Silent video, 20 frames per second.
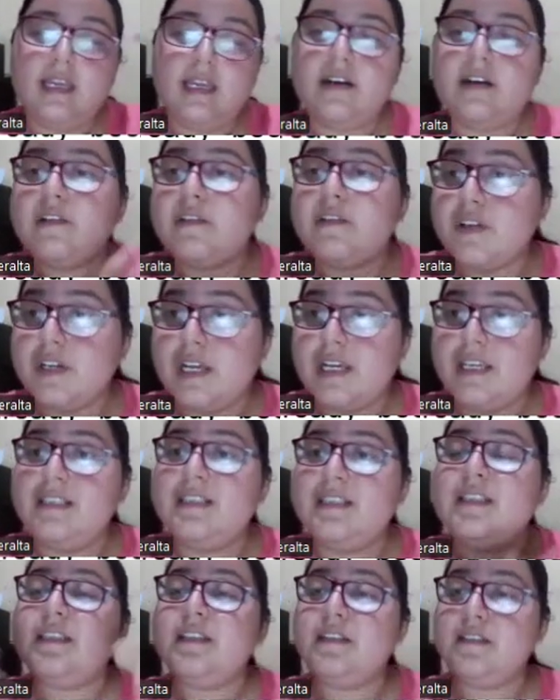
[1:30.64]

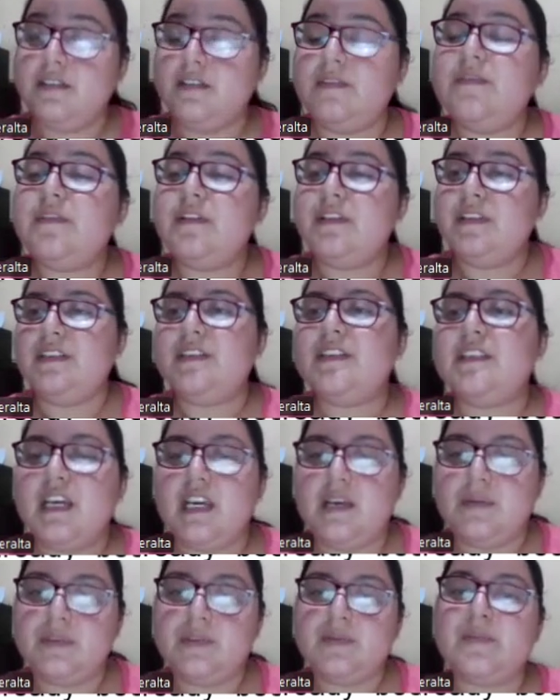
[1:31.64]
recognizing the different
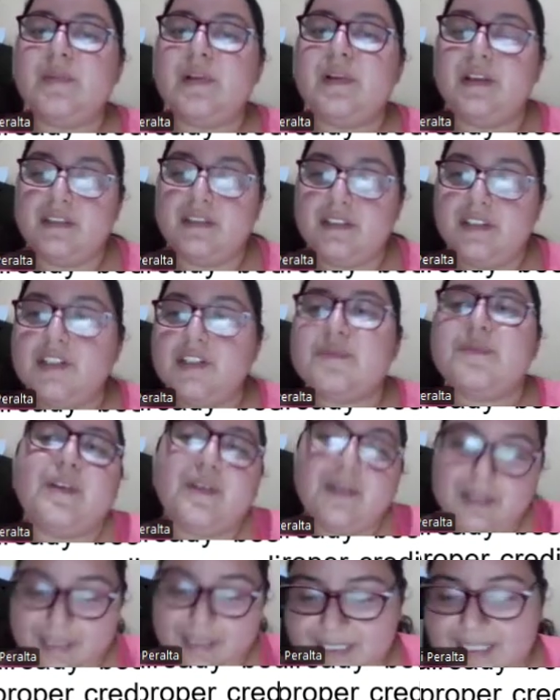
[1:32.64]
types of plagiarism,
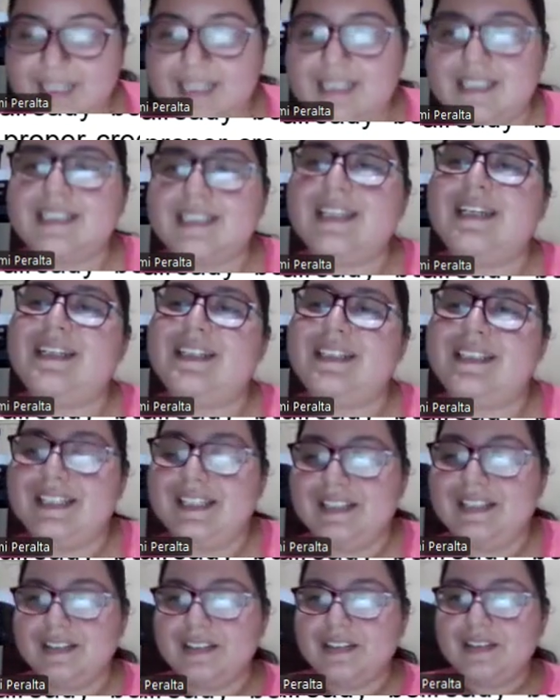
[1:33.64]
because yes, there is a
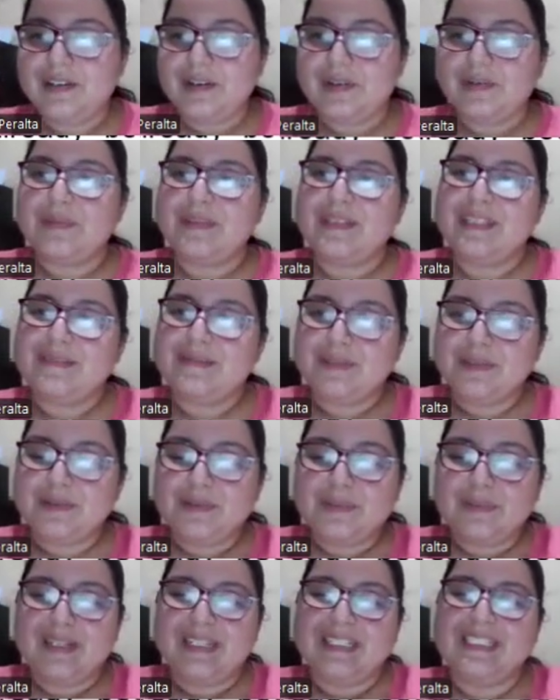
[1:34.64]
lot of types of
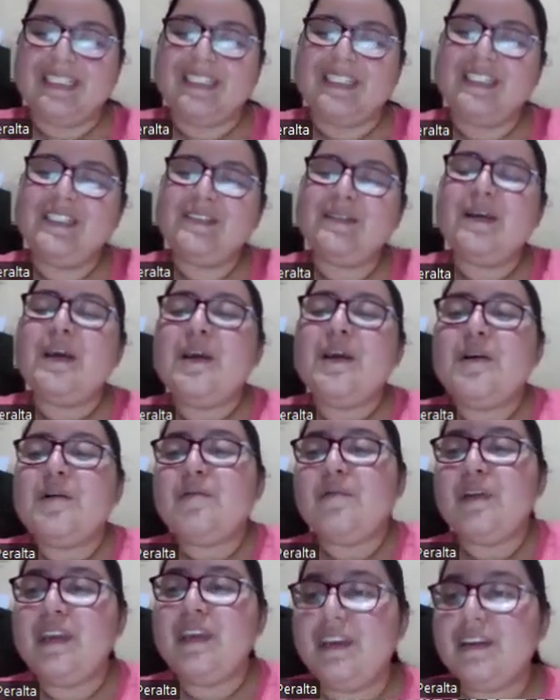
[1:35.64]
plagiarism,
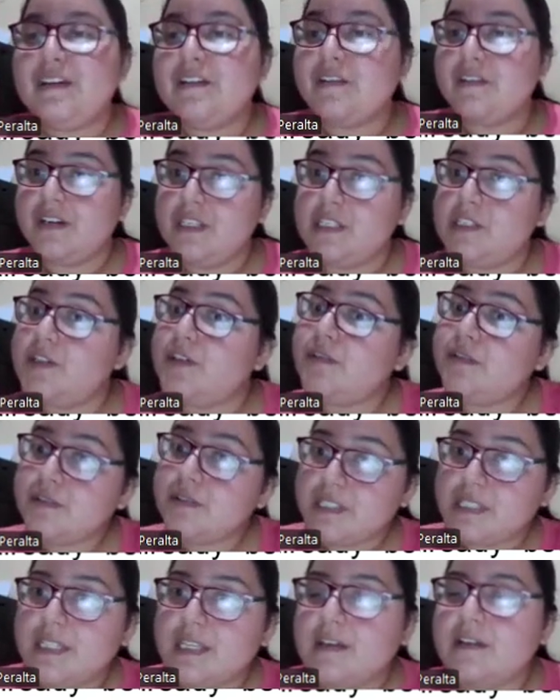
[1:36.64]
we encourage
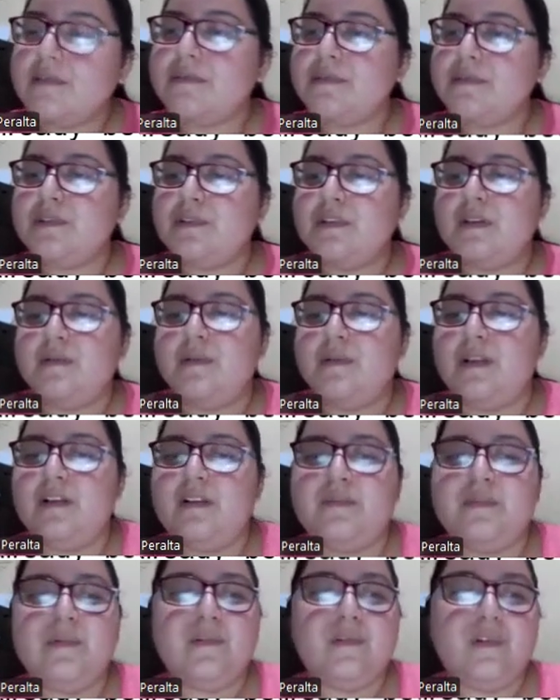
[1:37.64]
ourselves to
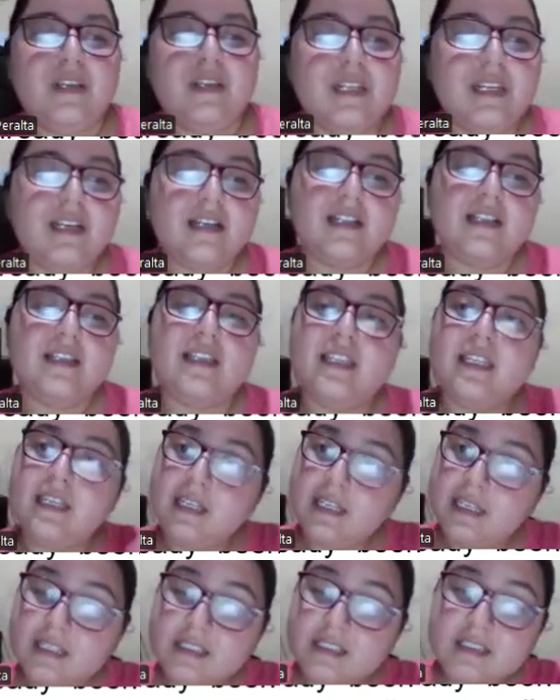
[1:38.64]
develop critical
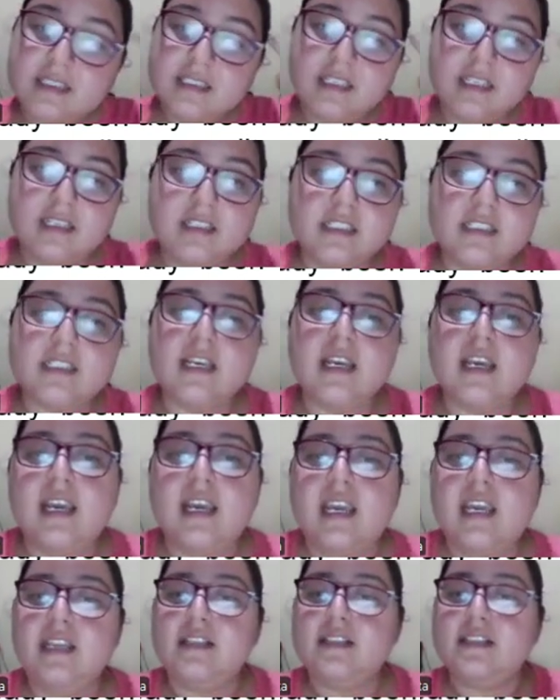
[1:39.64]
thinking skills
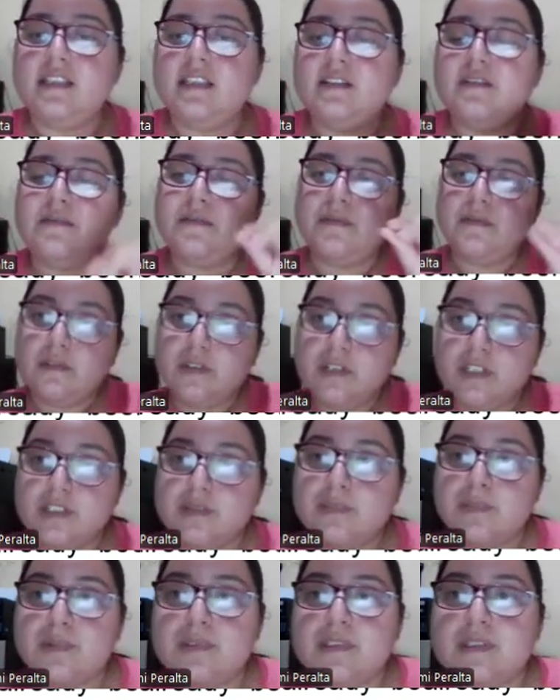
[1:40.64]
and take full
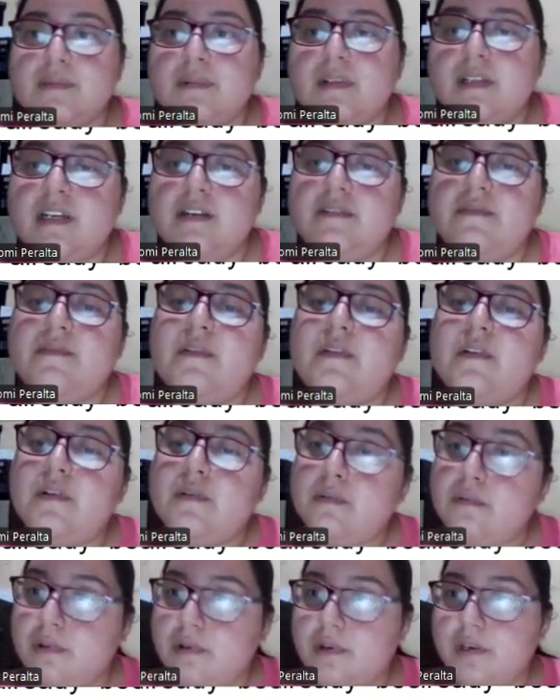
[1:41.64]
responsibility for
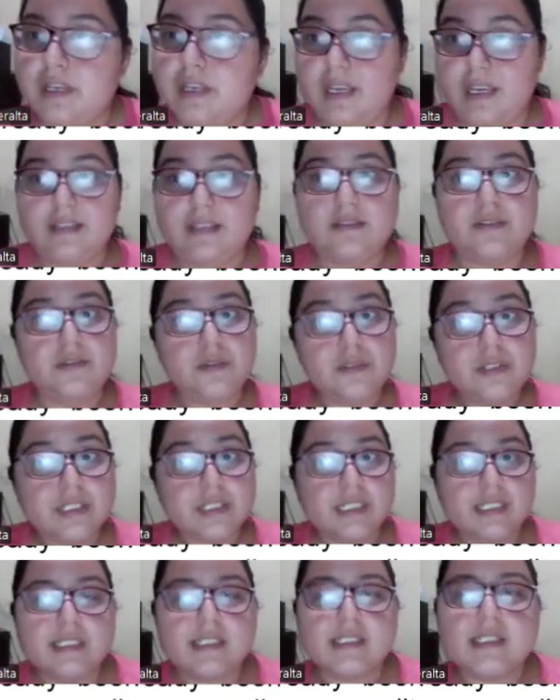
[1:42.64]
our work and
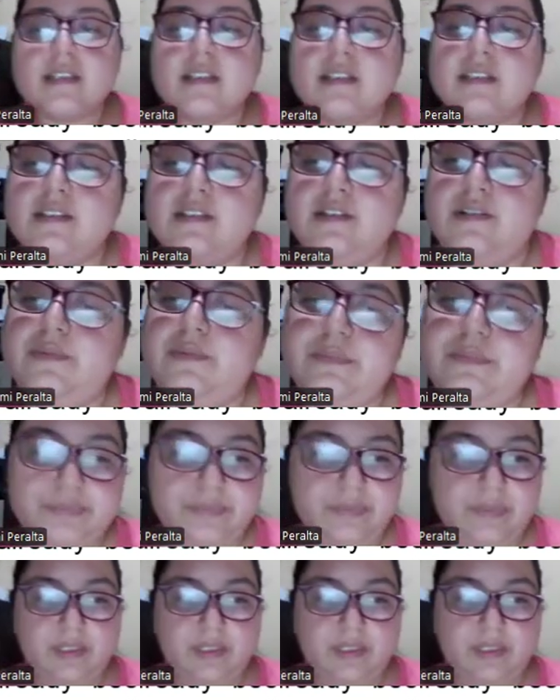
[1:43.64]
sources. So